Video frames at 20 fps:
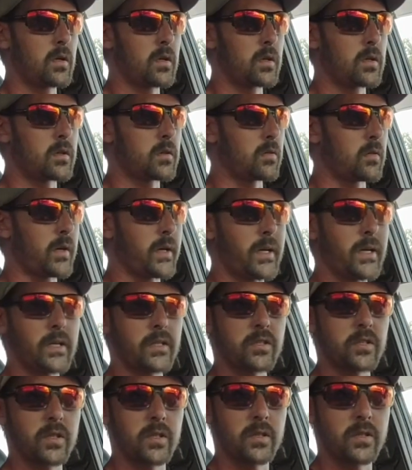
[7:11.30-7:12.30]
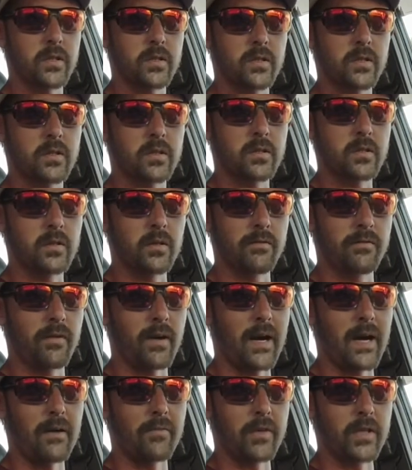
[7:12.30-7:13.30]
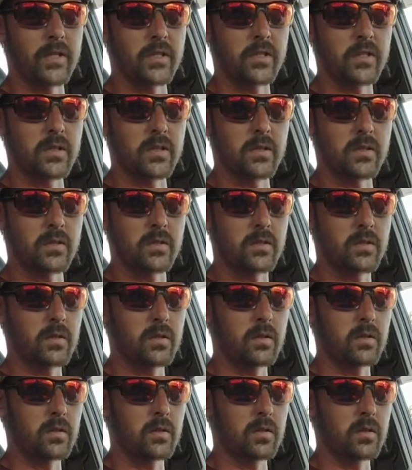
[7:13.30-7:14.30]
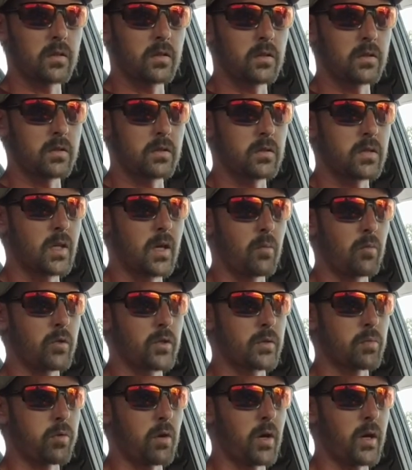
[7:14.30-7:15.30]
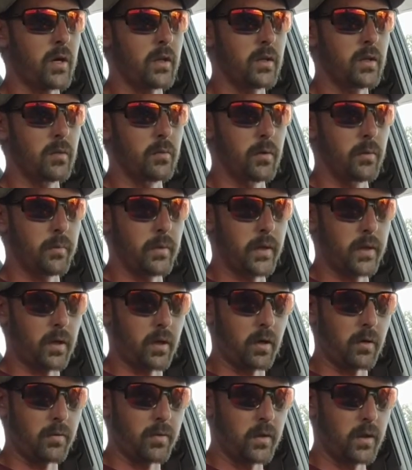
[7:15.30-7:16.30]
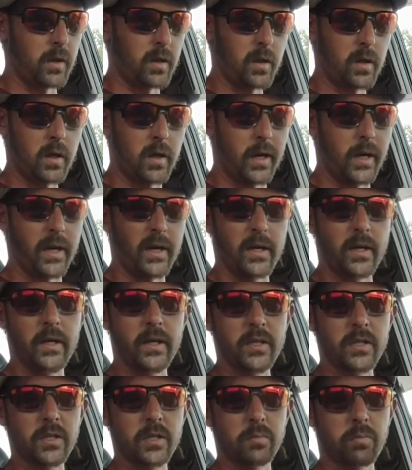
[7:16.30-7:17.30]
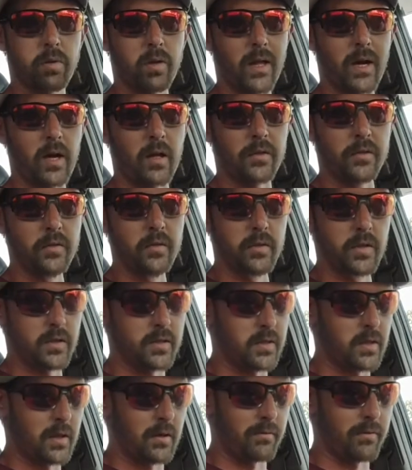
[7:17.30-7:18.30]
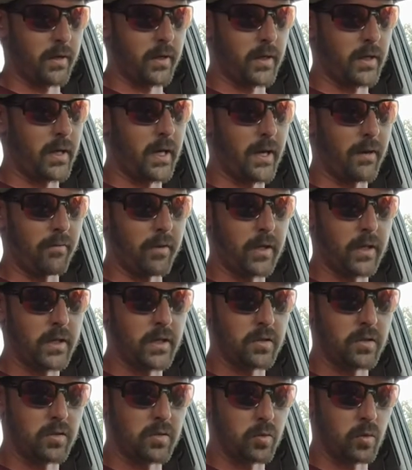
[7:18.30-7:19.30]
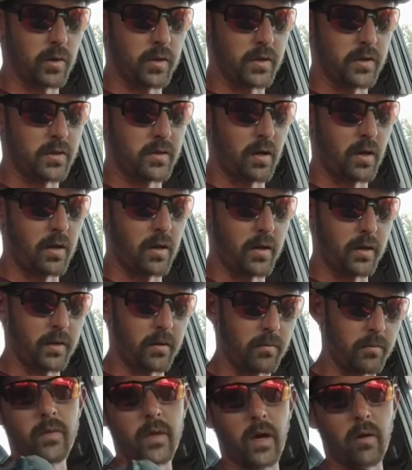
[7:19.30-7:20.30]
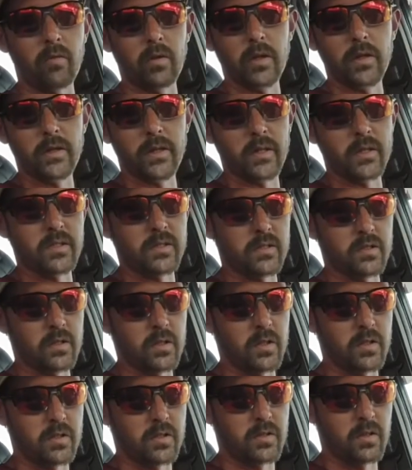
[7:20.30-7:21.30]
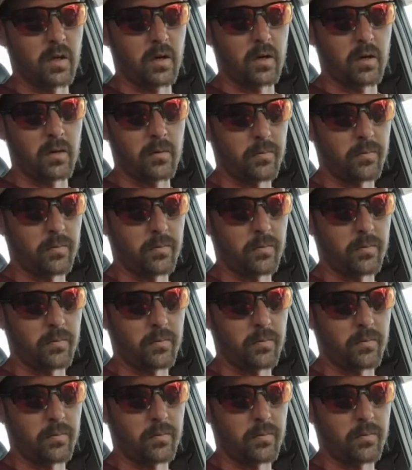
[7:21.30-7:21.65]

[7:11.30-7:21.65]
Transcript: 3 inches to 5 inches. Some was probably a little bit bigger, and it just plowed through the stuff. I didn't have any issues with it stalling. I really think this is a good saw.